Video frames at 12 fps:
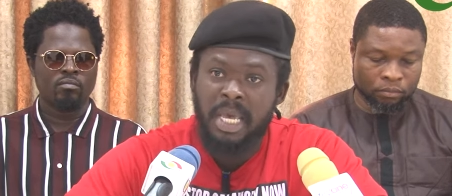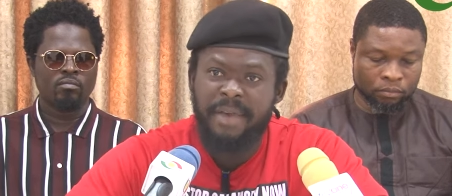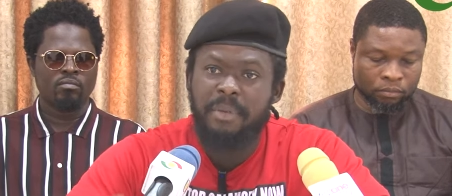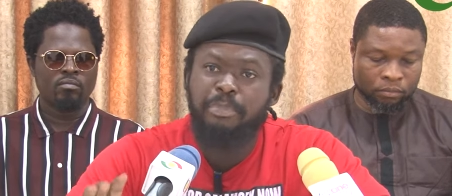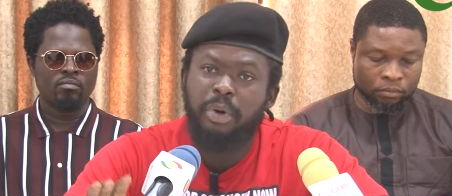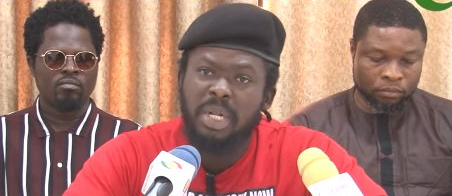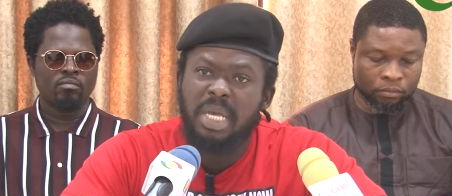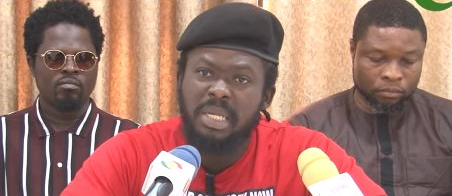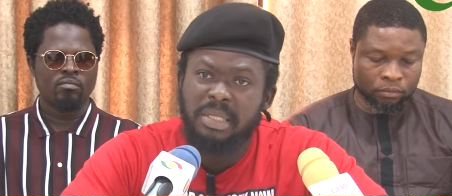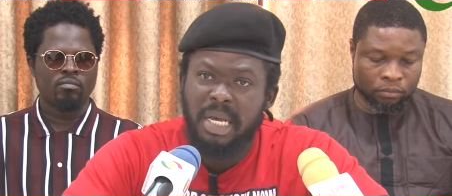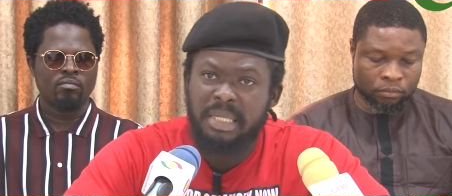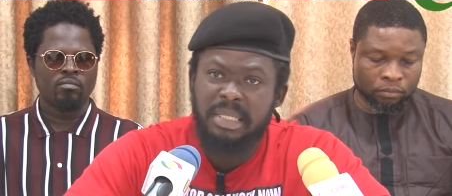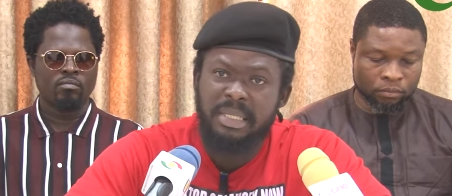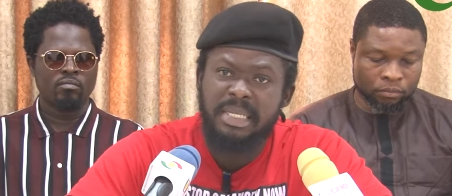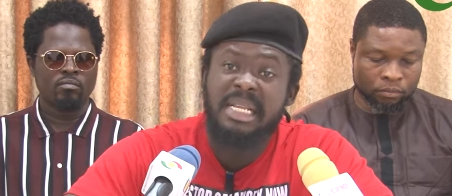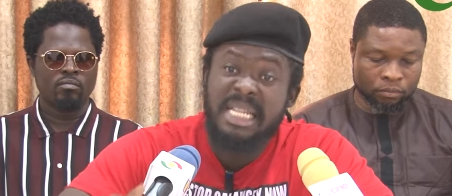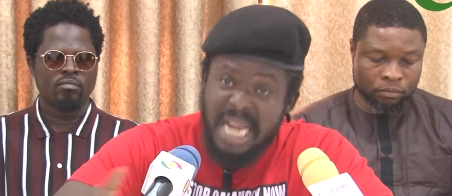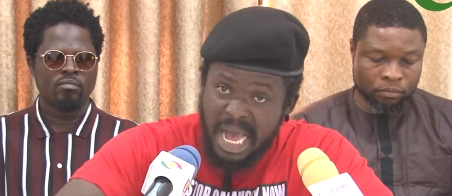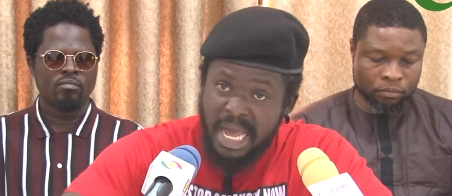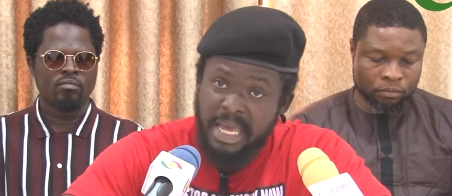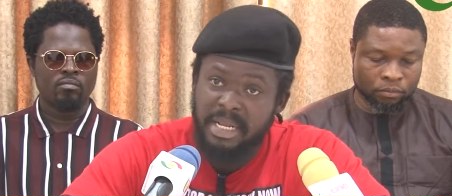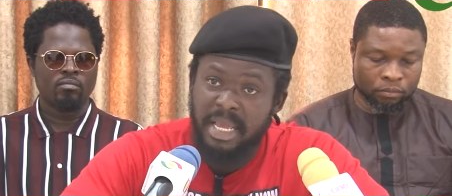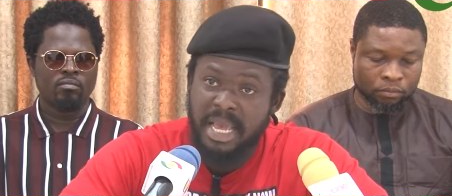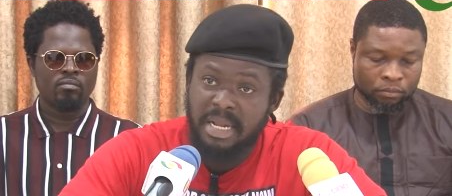Speaker 1: If the police are
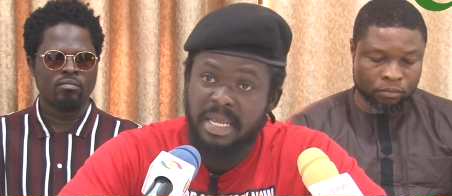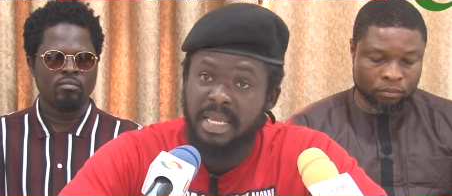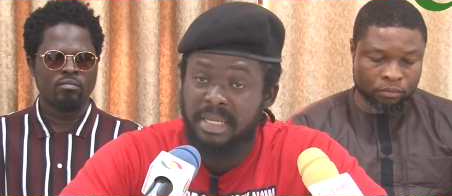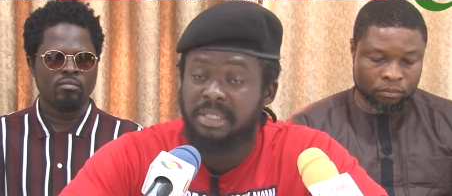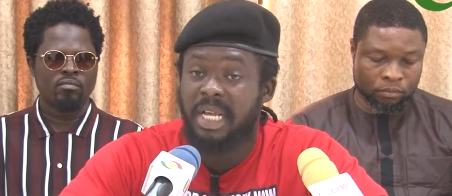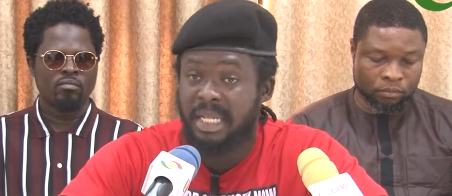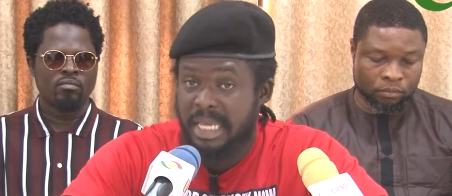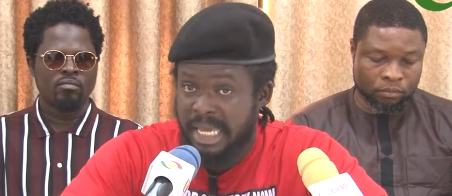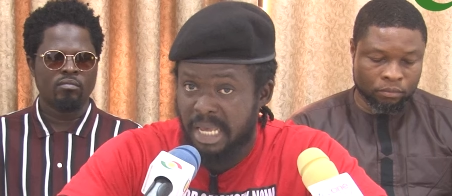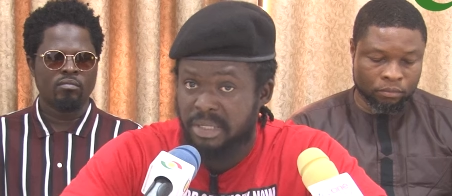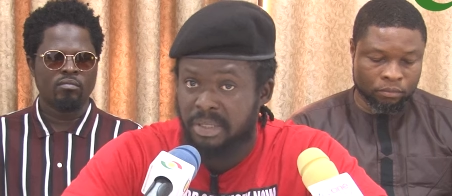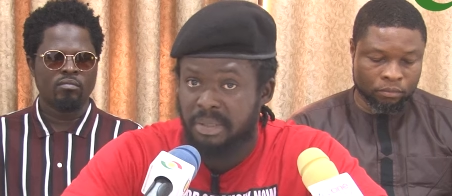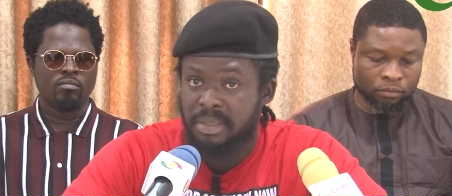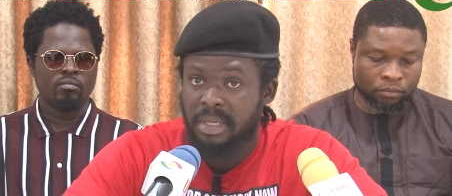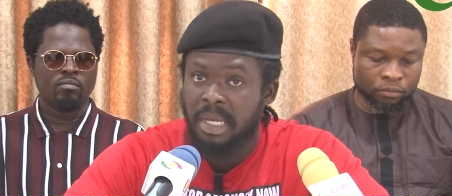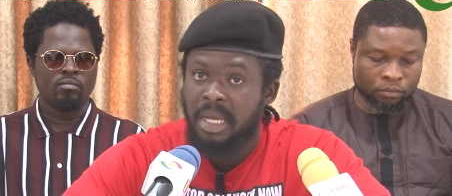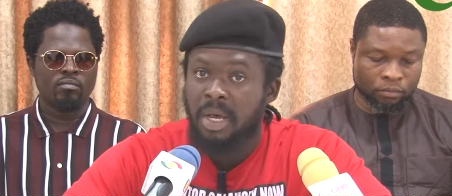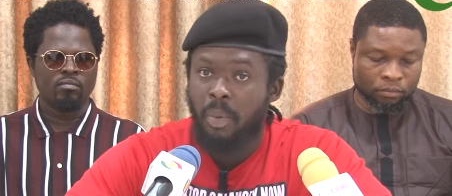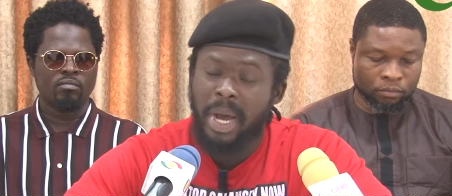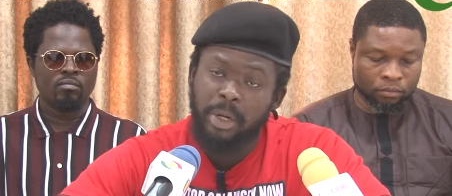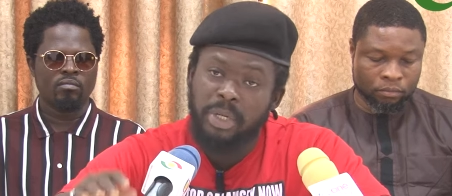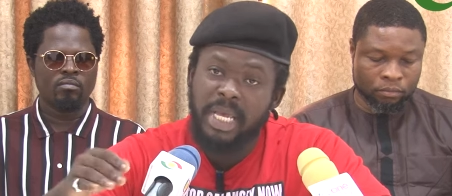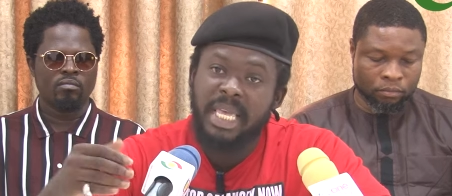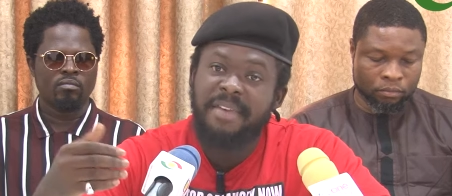denying any such allegations, why
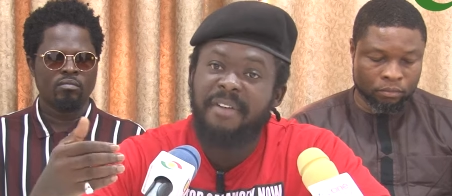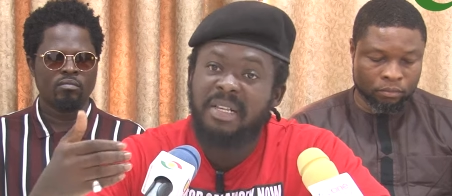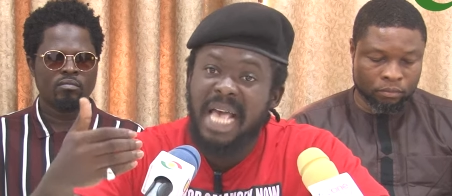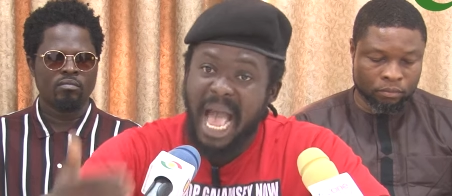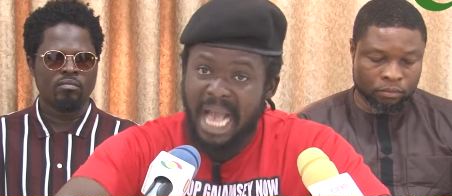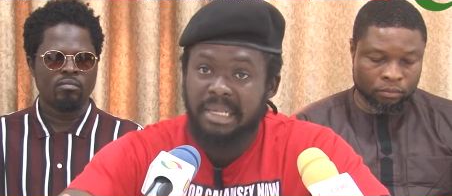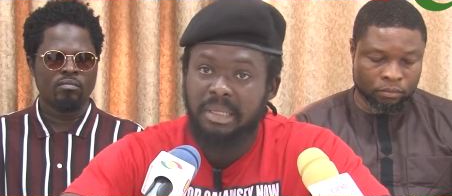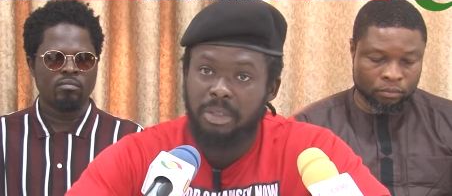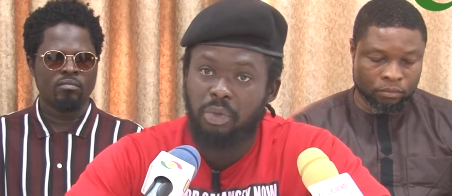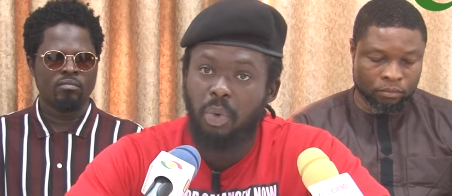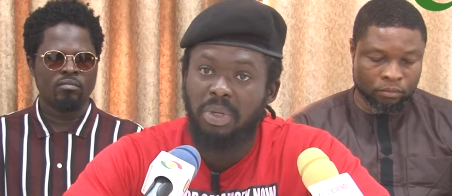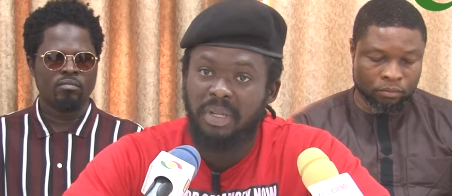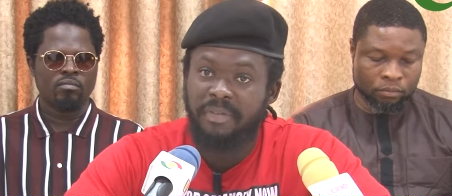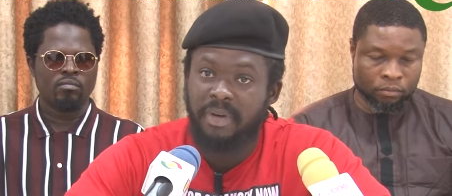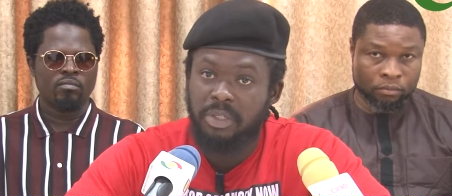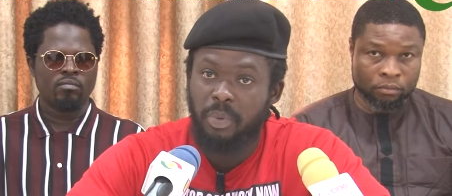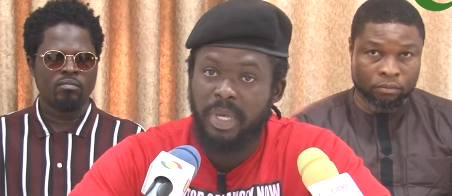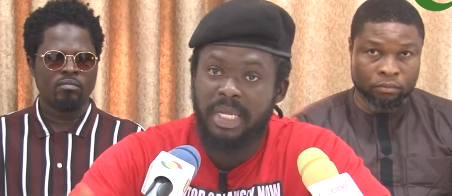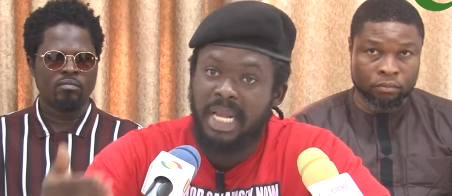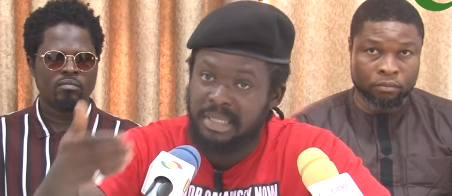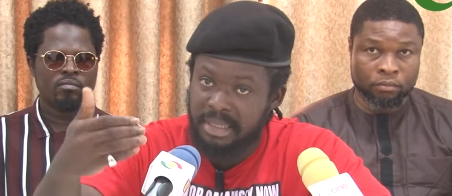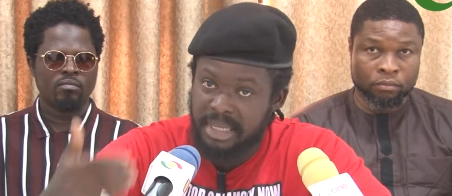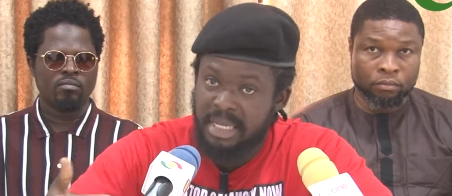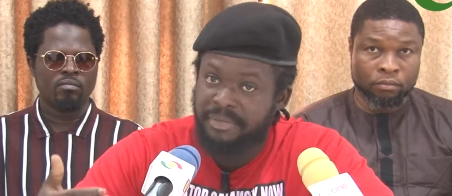don't they give us access to Oliver so we can
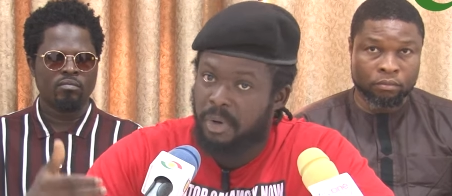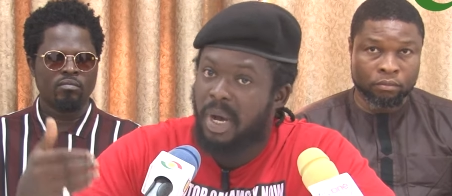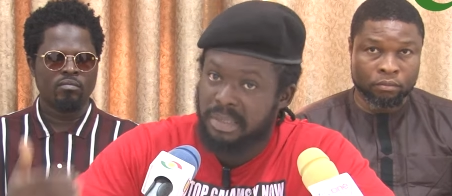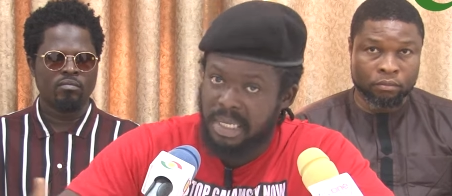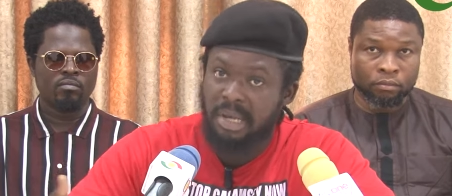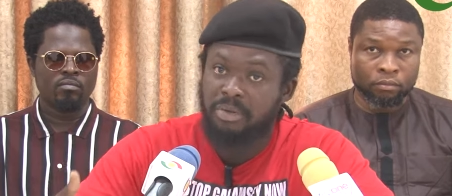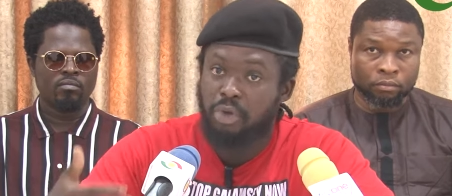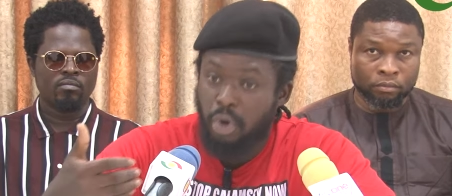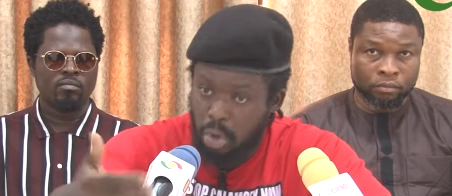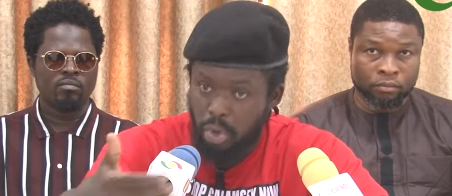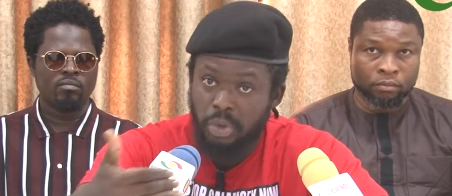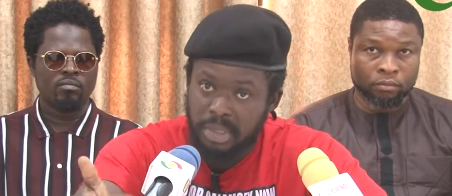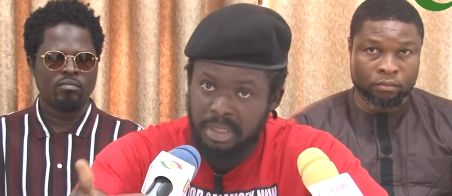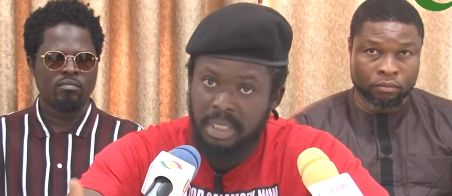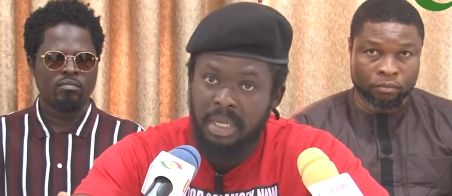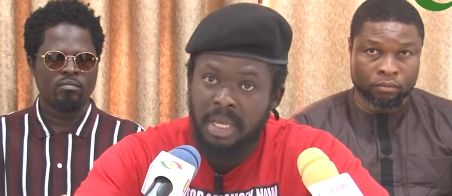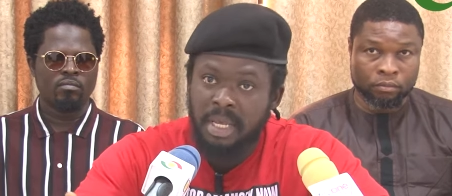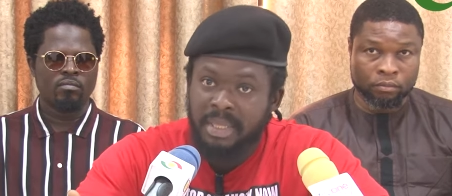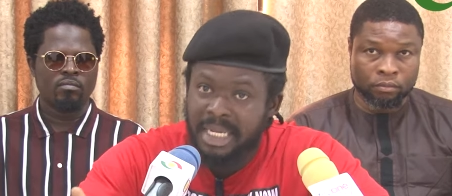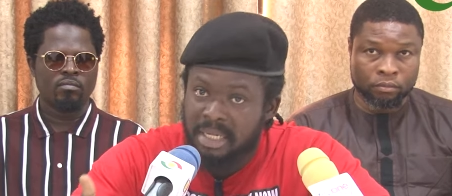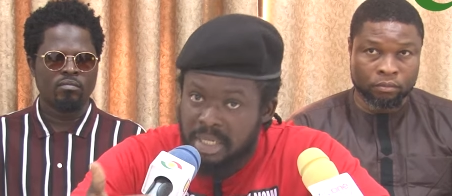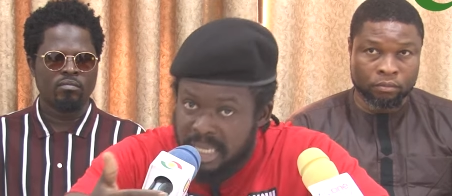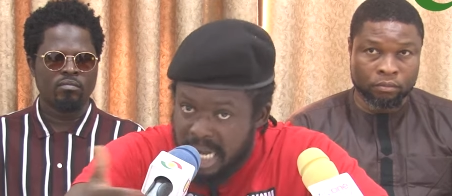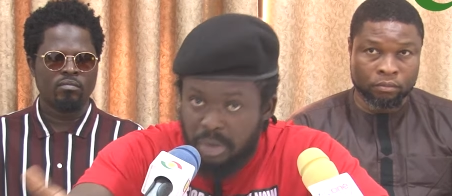ascertain for ourselves closely that
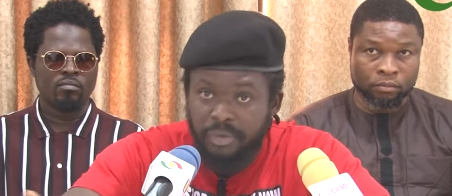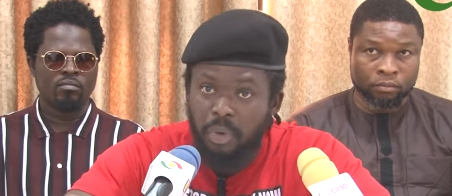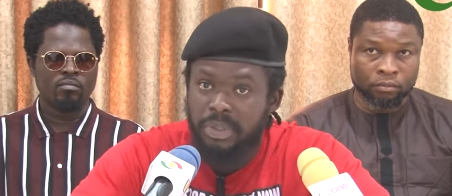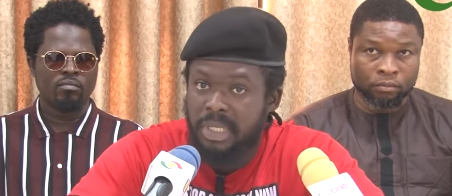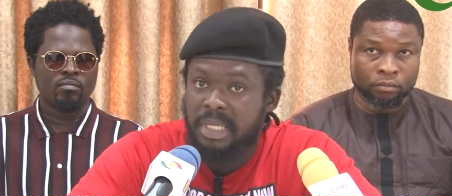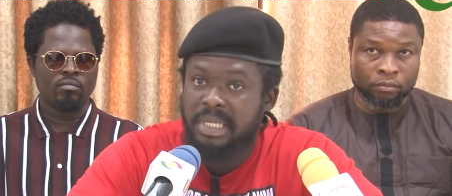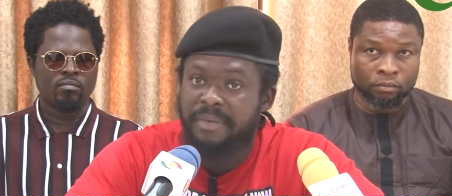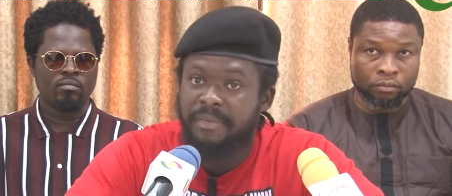none of those things